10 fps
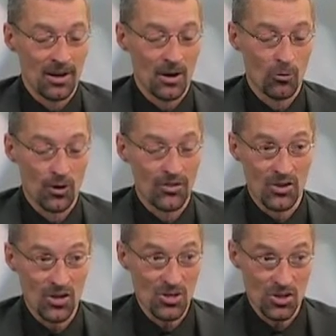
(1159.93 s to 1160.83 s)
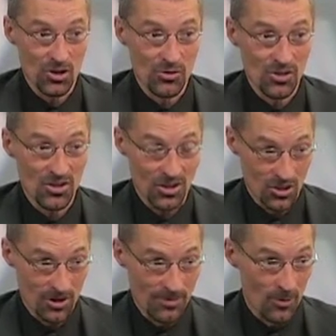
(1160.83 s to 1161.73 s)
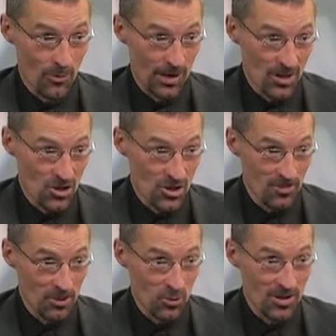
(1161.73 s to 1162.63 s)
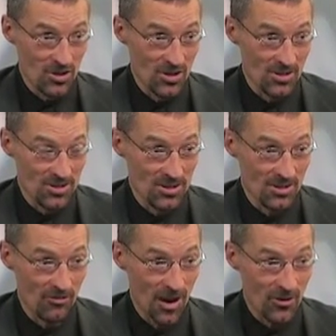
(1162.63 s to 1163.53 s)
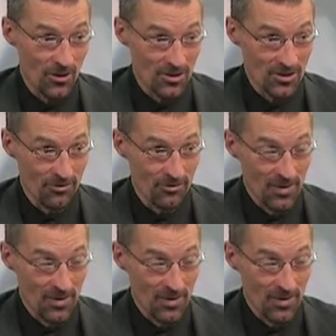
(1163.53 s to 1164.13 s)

uh, word that Jesus uses in terms of the relationship between Jesus and the Father as the